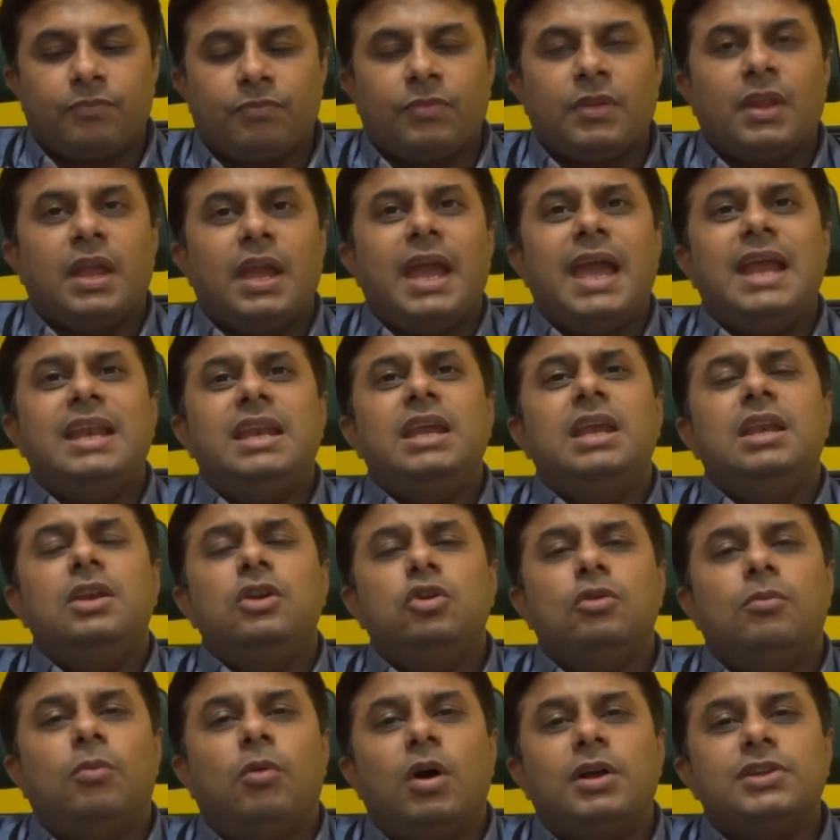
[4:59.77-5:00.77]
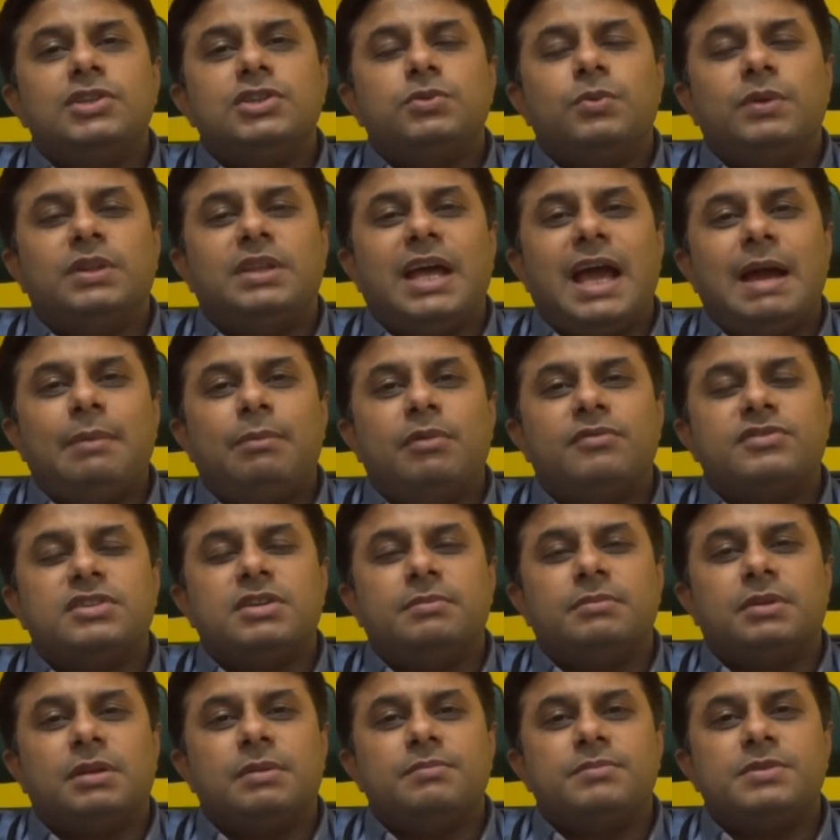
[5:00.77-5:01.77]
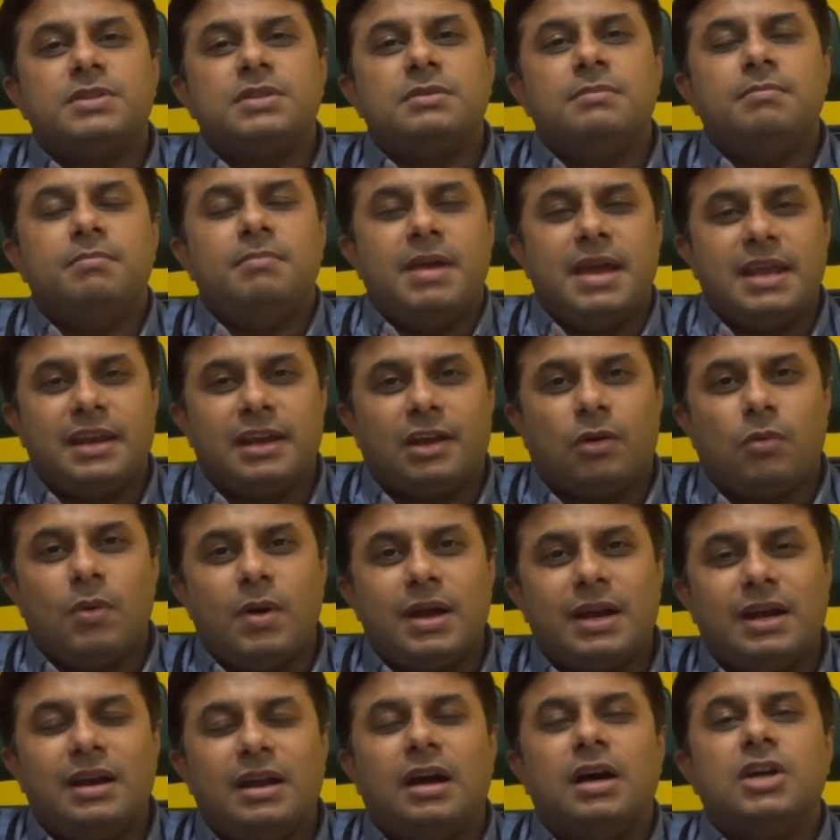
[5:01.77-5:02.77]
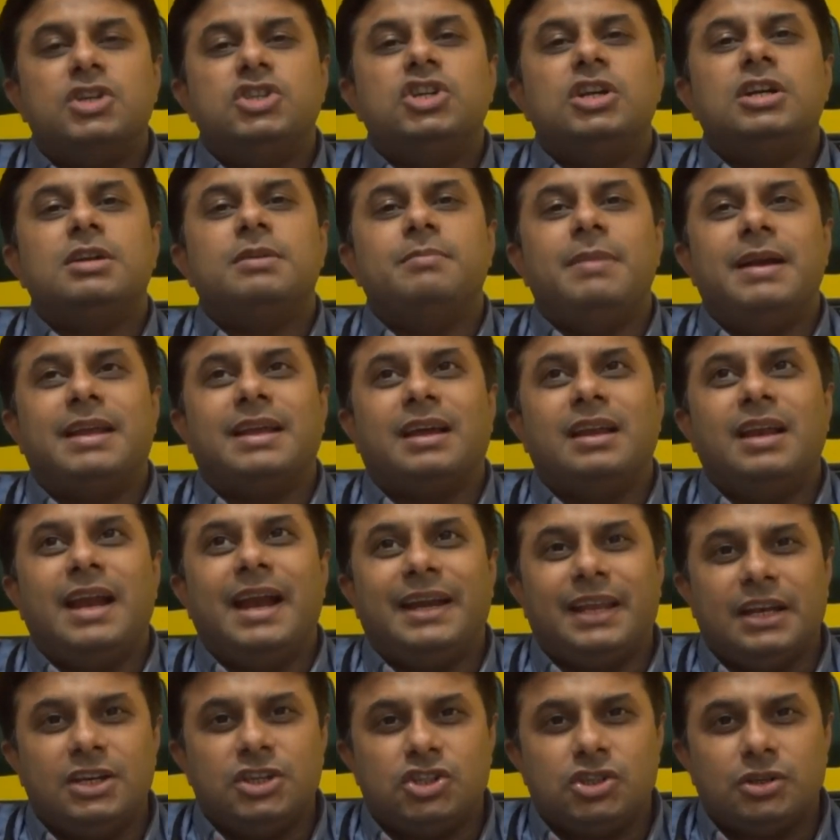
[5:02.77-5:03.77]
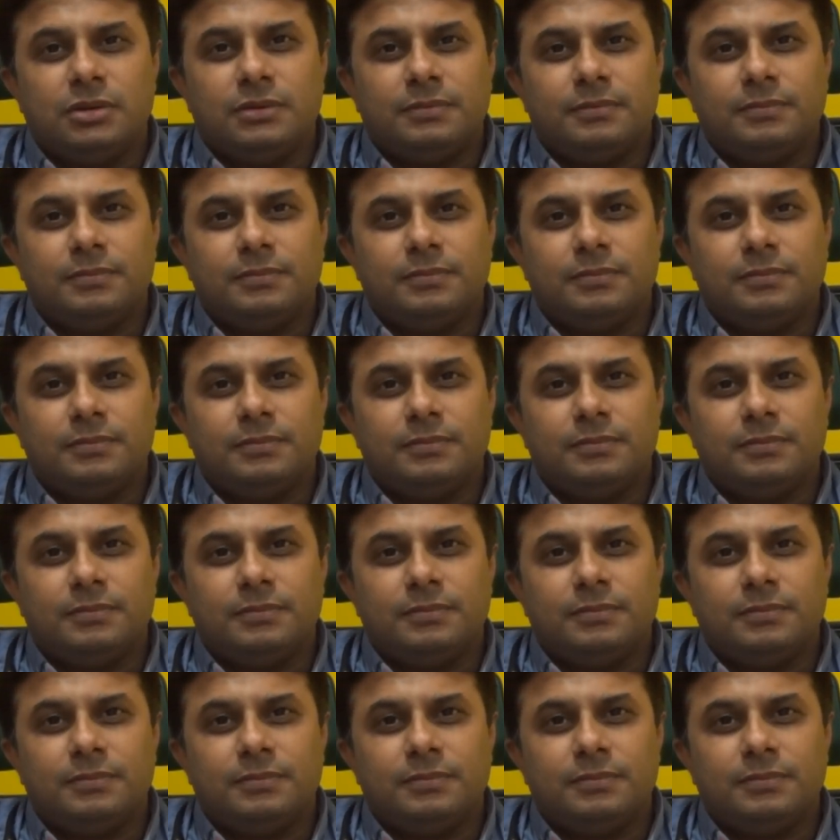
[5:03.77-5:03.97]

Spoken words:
Any newborns with the above symptoms may require an urgent medical attention.